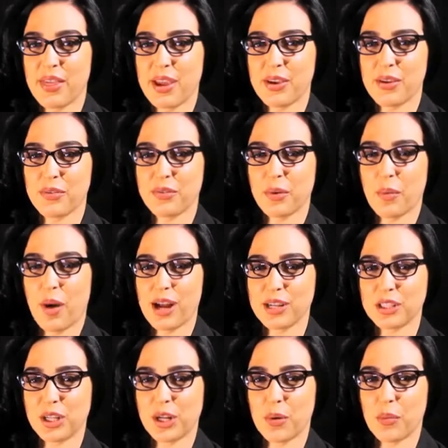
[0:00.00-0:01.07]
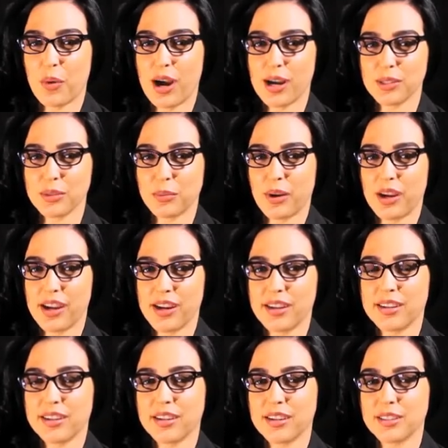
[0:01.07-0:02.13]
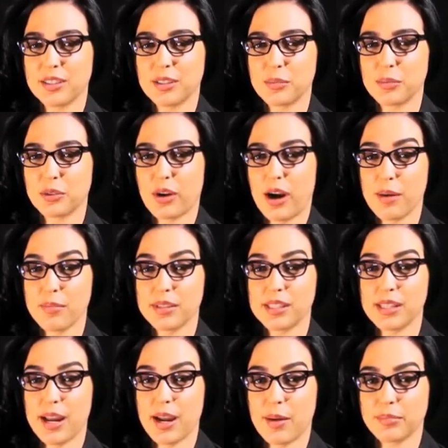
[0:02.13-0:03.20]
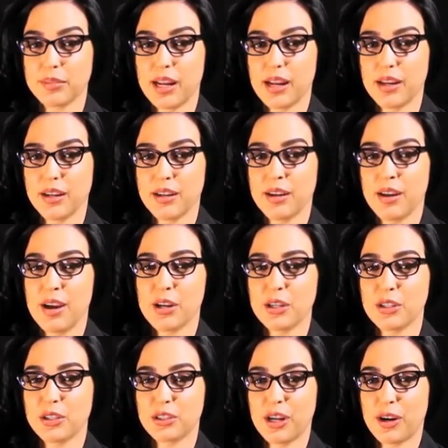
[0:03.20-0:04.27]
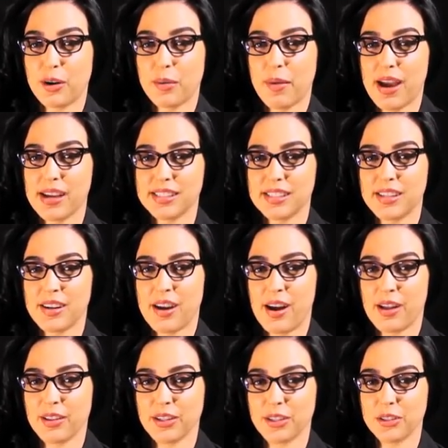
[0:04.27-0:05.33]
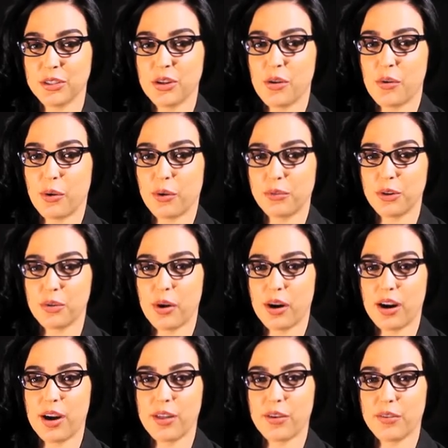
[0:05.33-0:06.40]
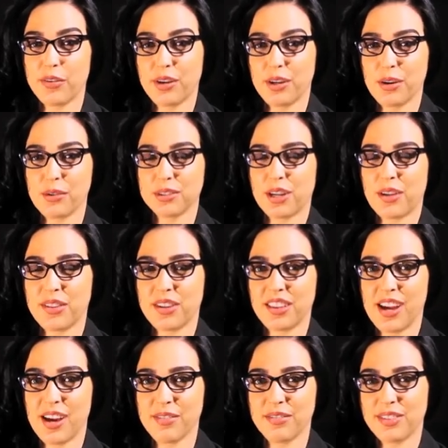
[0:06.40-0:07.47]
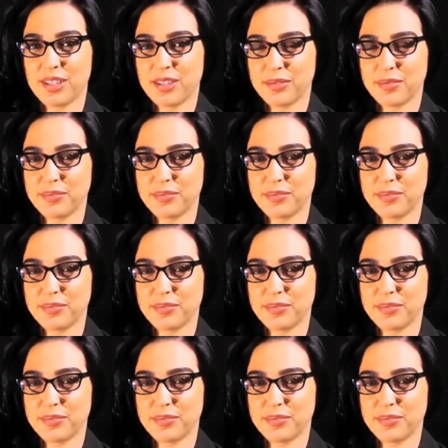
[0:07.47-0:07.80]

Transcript: Thank you for watching A Wise Way. Subscribe to stay updated, share to pass the knowledge, or view our other videos on the left.